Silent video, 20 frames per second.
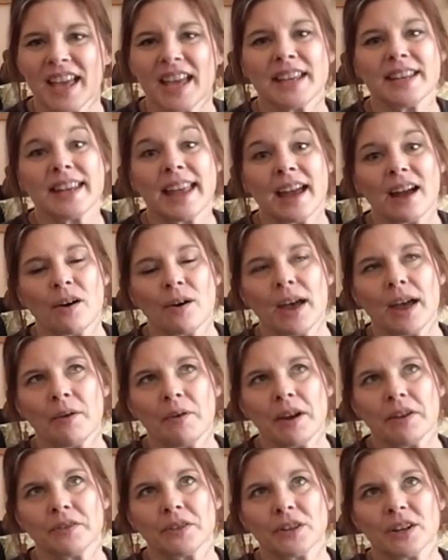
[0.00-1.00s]
Now,
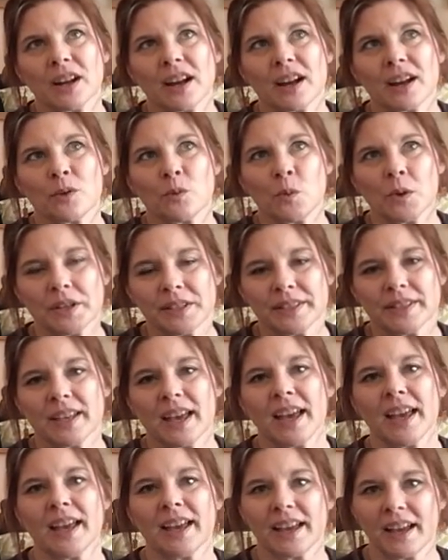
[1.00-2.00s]
however, once
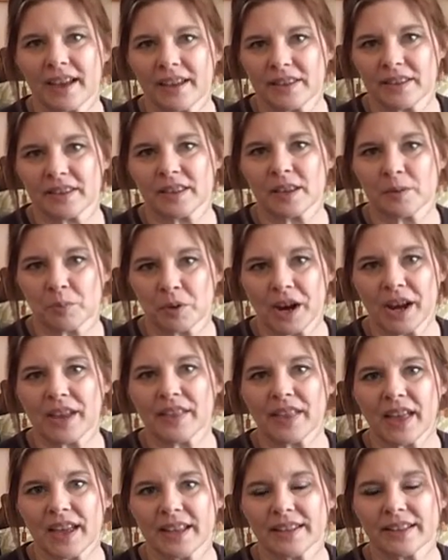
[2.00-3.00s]
I got the bright
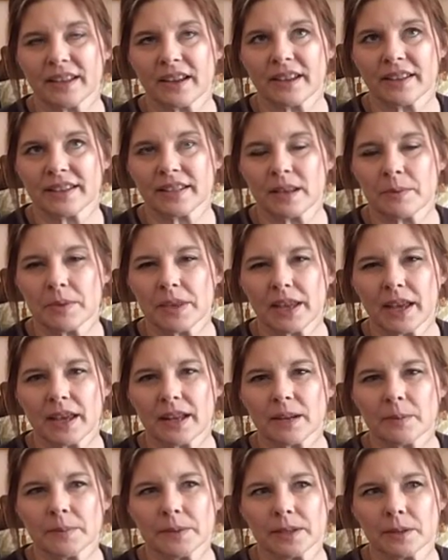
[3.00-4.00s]
lights on some of the
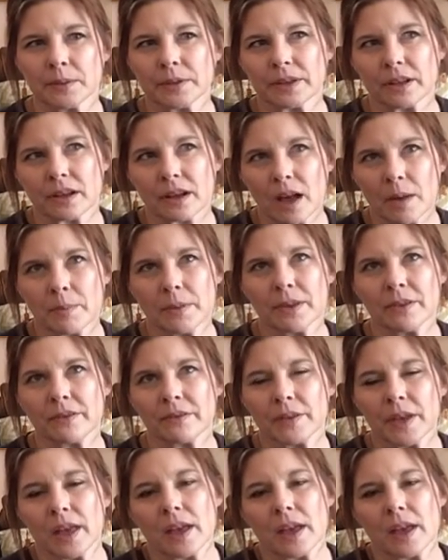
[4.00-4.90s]
items, there was a couple of